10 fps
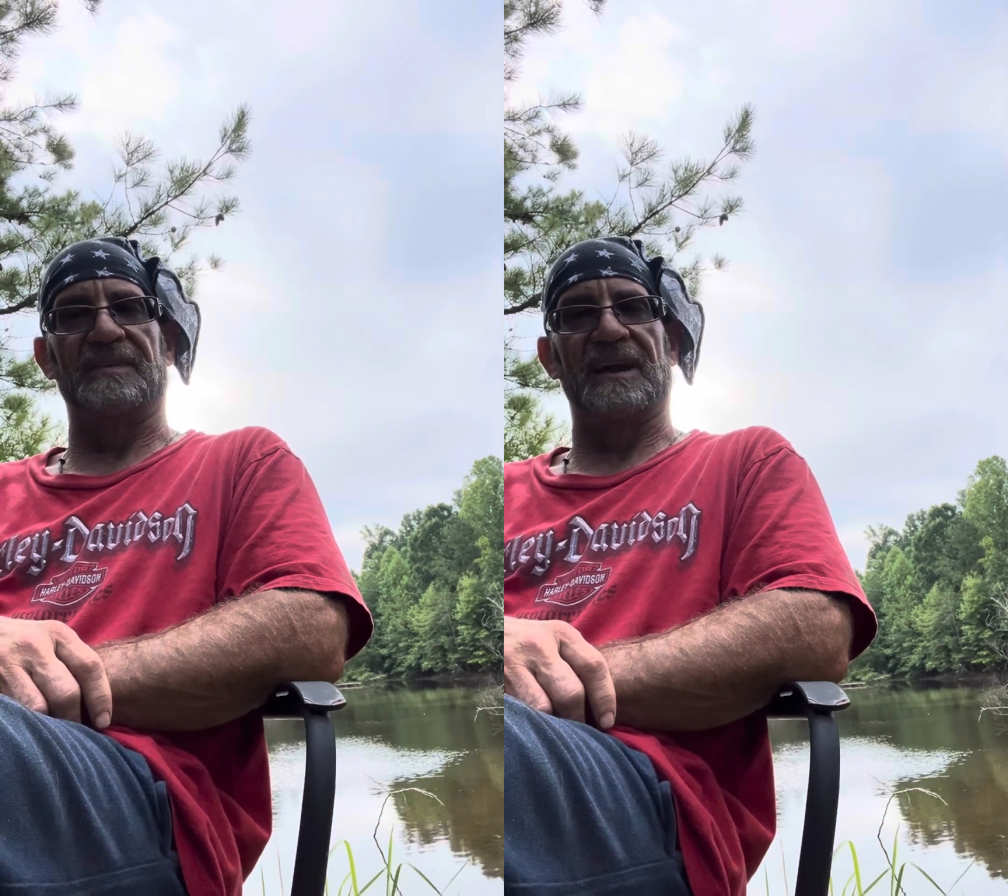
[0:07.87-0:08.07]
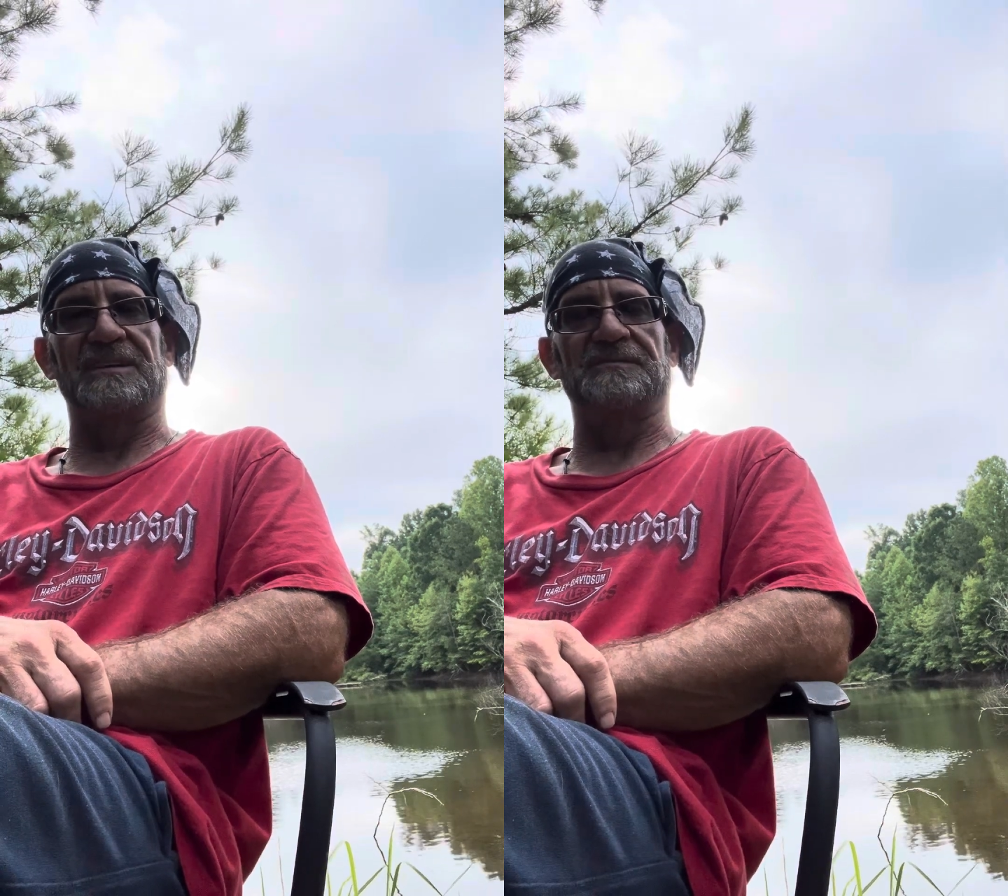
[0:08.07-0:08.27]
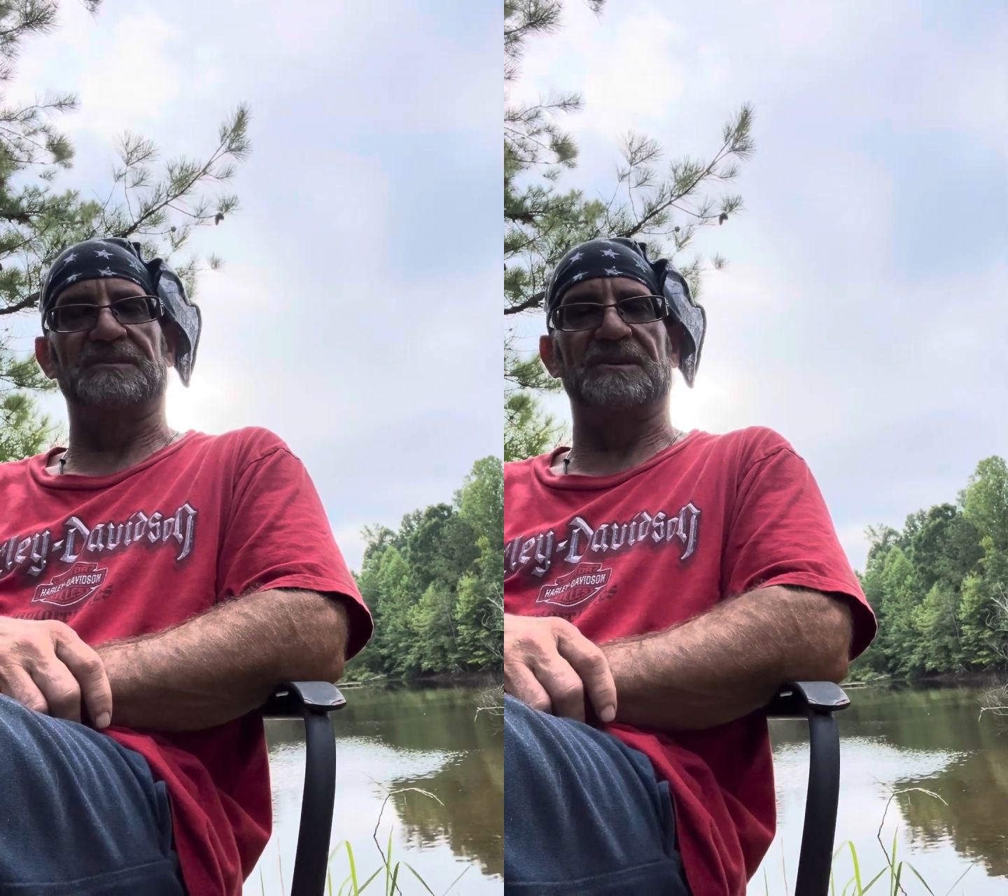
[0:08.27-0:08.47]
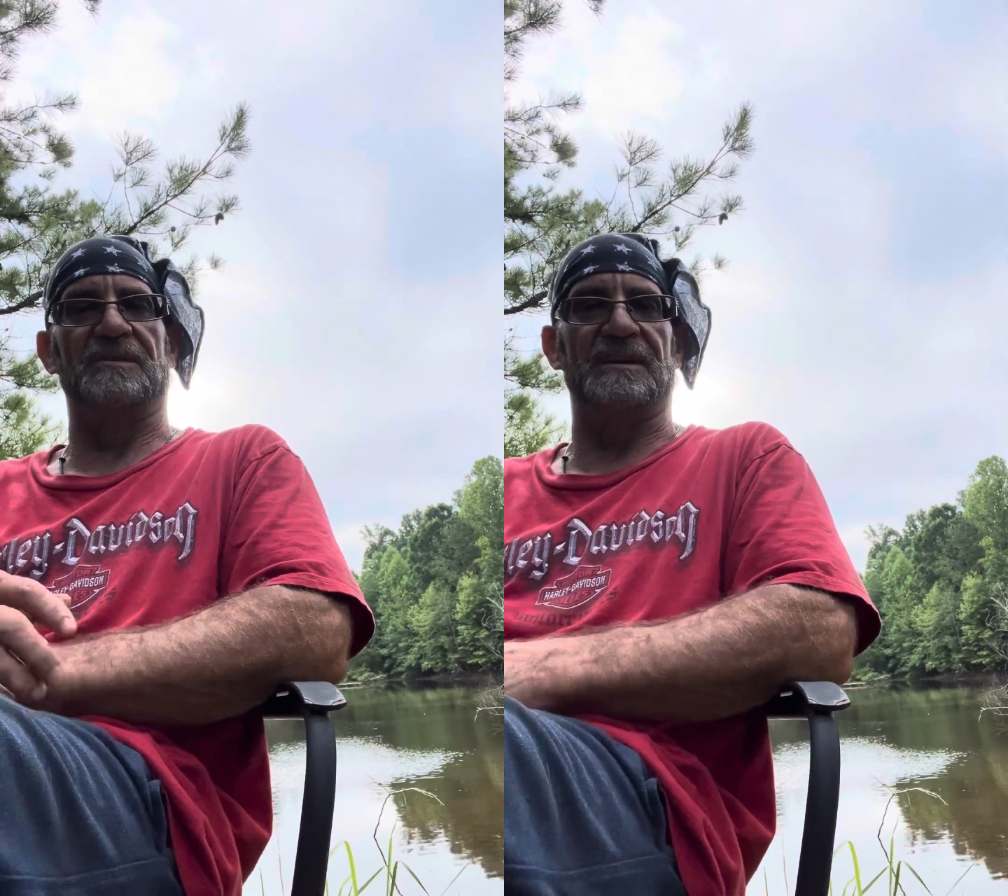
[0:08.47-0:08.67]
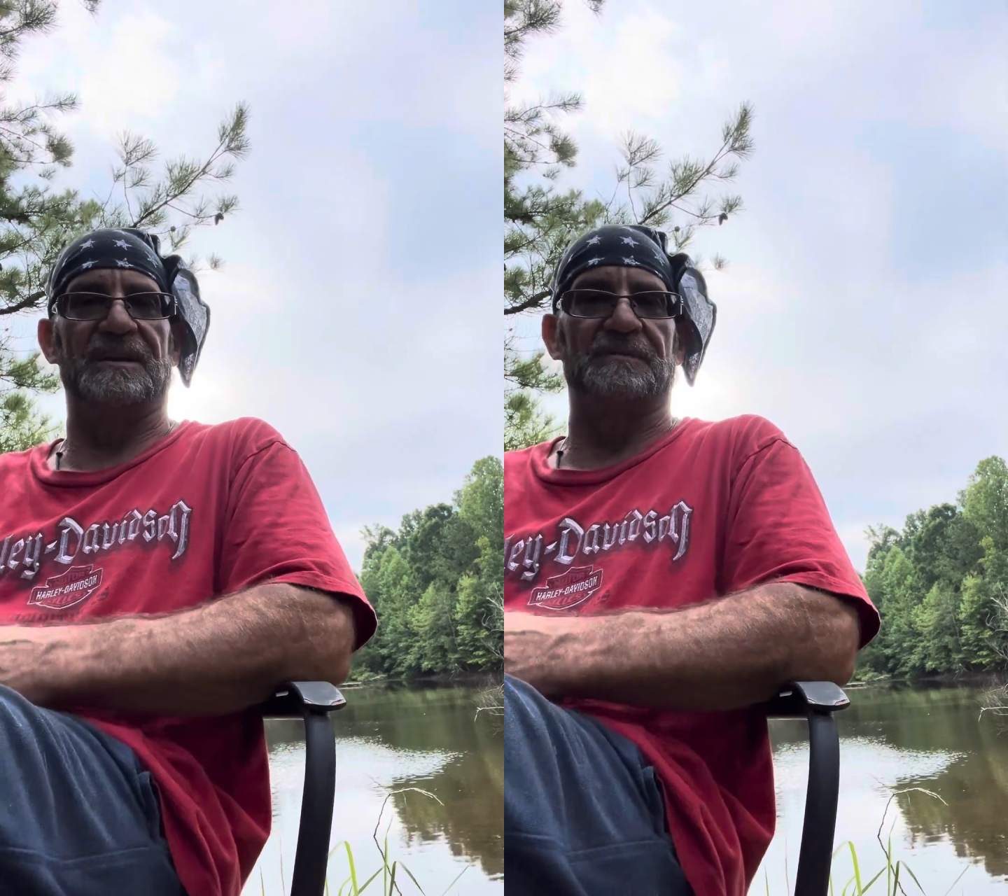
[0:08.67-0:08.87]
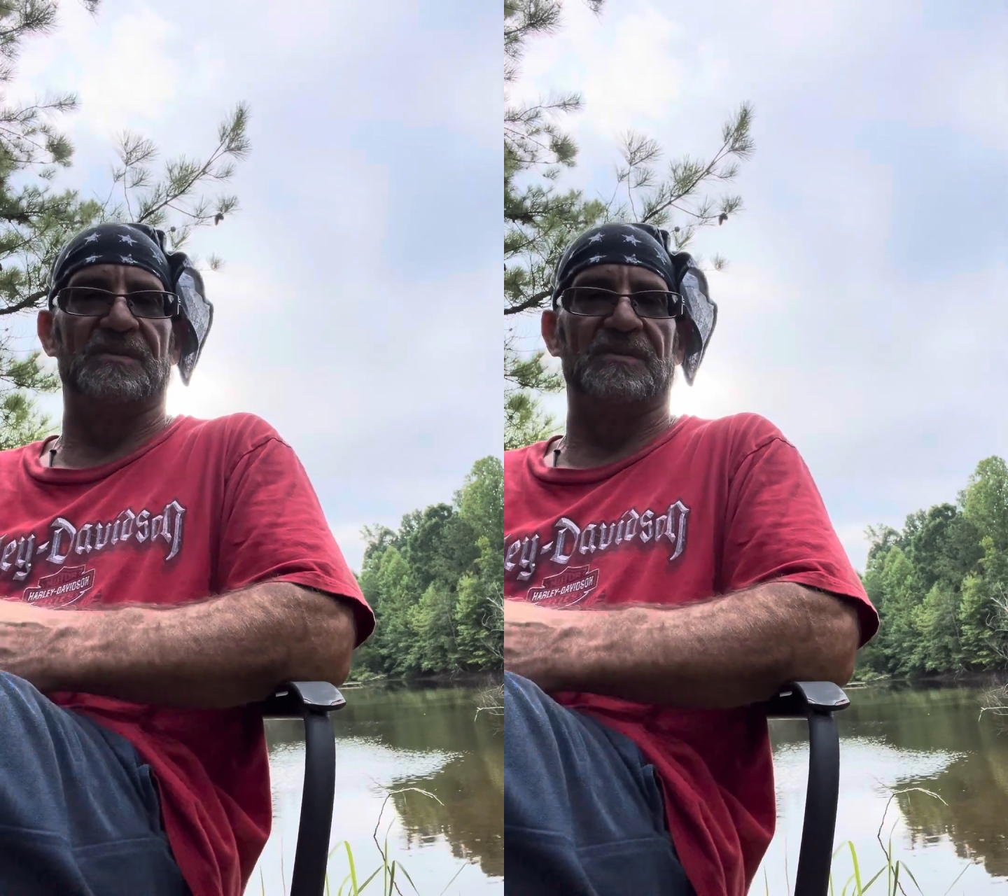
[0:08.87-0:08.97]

Thanks for tuning in,